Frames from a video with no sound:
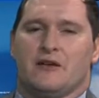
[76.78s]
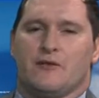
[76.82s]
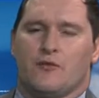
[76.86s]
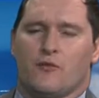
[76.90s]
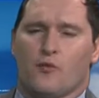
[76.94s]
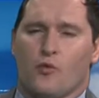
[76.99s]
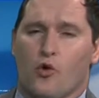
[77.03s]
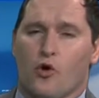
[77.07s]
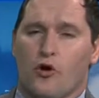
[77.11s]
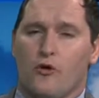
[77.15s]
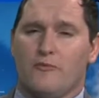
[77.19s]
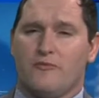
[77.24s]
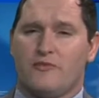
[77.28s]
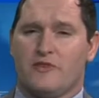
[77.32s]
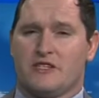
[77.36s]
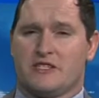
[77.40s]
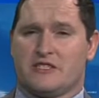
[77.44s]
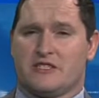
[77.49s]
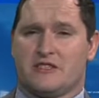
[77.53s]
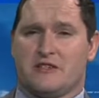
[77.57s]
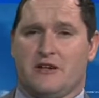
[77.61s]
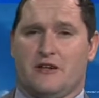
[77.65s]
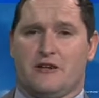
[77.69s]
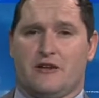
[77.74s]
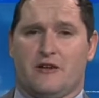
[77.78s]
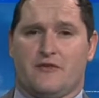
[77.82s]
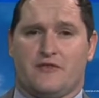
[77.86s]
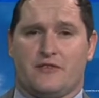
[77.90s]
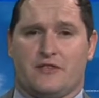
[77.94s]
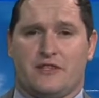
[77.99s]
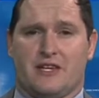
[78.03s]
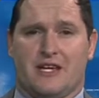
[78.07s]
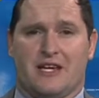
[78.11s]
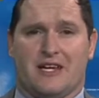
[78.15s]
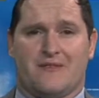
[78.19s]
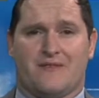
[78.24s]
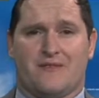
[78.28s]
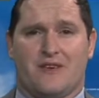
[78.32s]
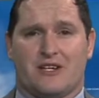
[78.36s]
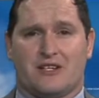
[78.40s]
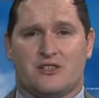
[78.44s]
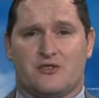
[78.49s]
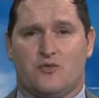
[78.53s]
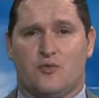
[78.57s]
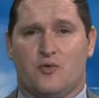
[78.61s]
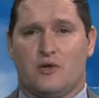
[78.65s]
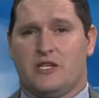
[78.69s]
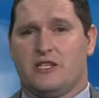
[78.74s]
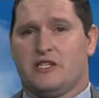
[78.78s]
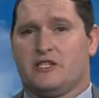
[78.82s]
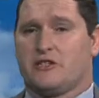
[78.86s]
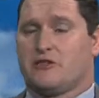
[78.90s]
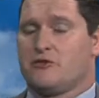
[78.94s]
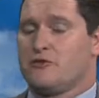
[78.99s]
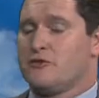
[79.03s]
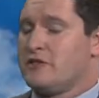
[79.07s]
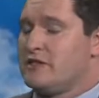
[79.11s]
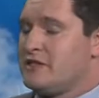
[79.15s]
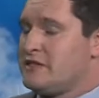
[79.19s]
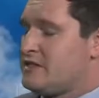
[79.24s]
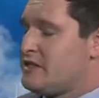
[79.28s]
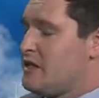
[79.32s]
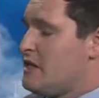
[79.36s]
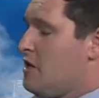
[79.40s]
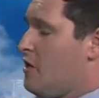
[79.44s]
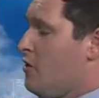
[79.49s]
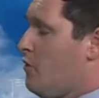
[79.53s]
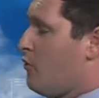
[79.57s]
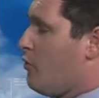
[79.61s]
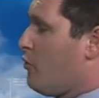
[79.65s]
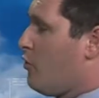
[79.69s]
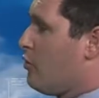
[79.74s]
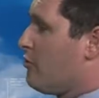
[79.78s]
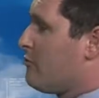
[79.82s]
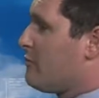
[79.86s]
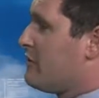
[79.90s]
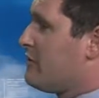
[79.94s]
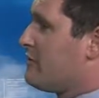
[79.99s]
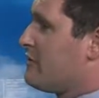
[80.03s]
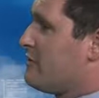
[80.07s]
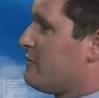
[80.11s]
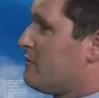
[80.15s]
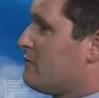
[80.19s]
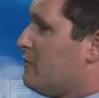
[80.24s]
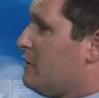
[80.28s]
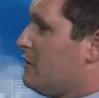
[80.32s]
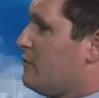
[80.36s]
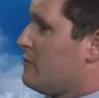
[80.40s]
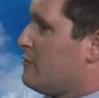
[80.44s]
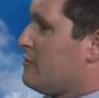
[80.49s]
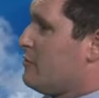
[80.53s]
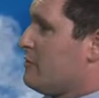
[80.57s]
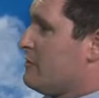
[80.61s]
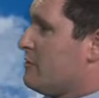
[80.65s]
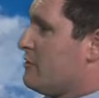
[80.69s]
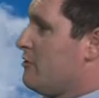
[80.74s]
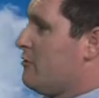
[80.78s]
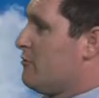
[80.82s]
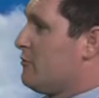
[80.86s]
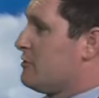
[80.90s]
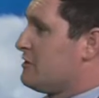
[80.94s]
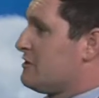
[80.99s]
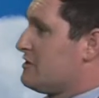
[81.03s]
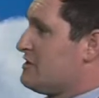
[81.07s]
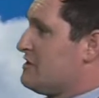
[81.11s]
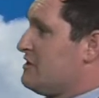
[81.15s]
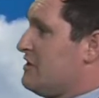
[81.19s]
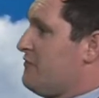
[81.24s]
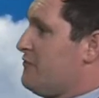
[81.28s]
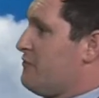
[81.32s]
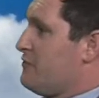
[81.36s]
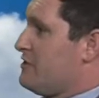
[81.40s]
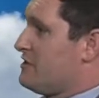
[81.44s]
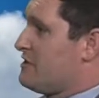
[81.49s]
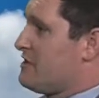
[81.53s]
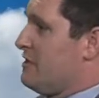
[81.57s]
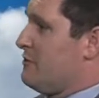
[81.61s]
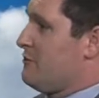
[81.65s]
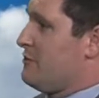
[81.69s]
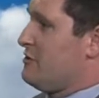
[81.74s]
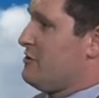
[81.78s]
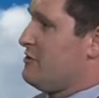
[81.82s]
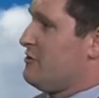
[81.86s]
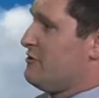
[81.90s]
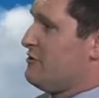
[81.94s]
warm to start off the day. In fact, 20 degrees warmer than what we would normally see for this time of year.